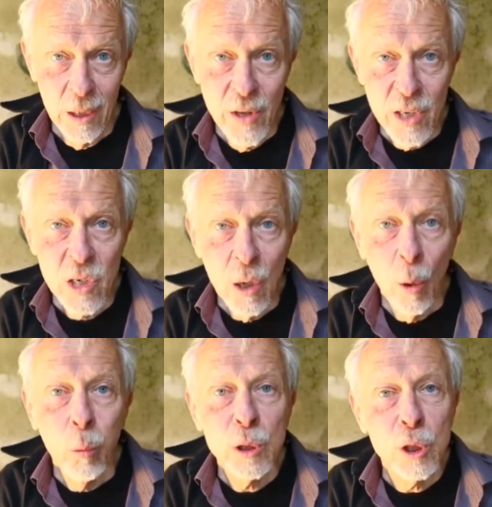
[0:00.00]
This
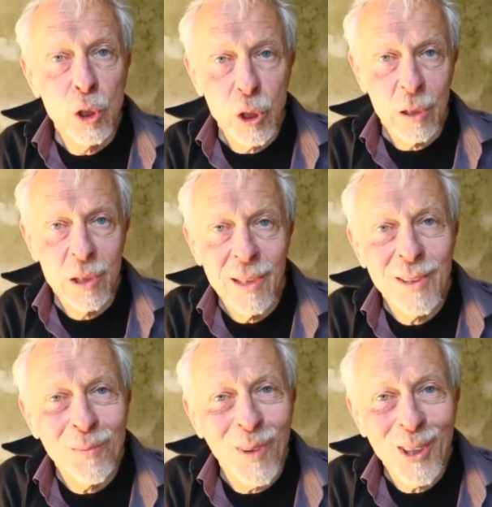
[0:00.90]
was just
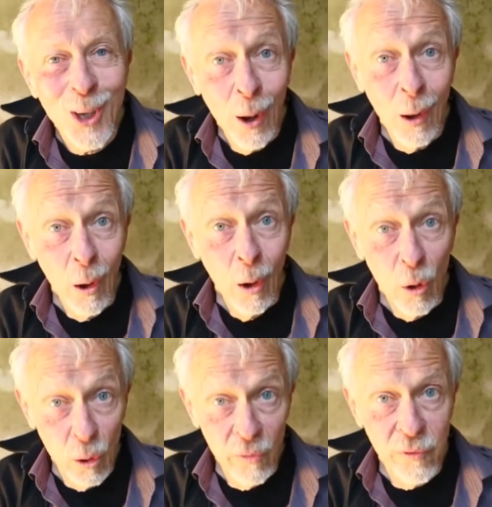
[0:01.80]
as much
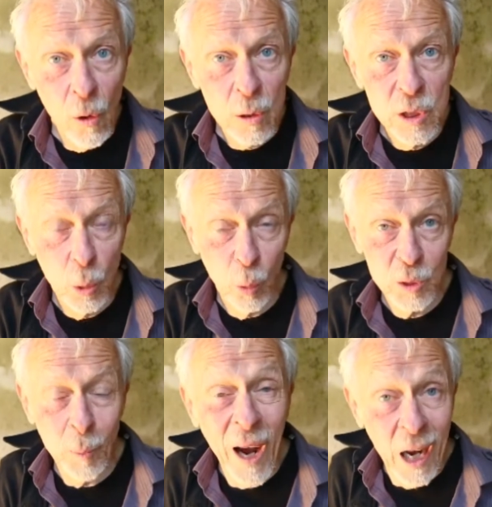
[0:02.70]
her fault as it
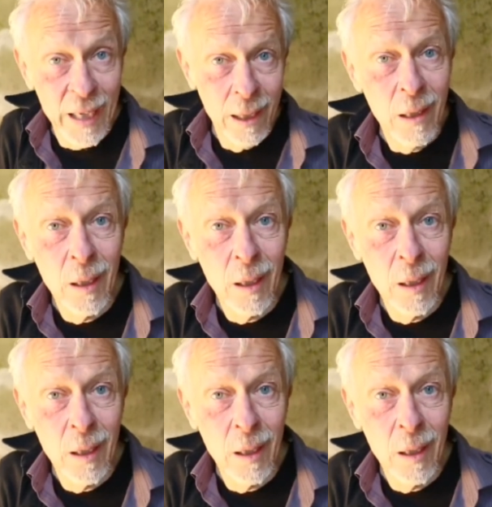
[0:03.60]
was mine.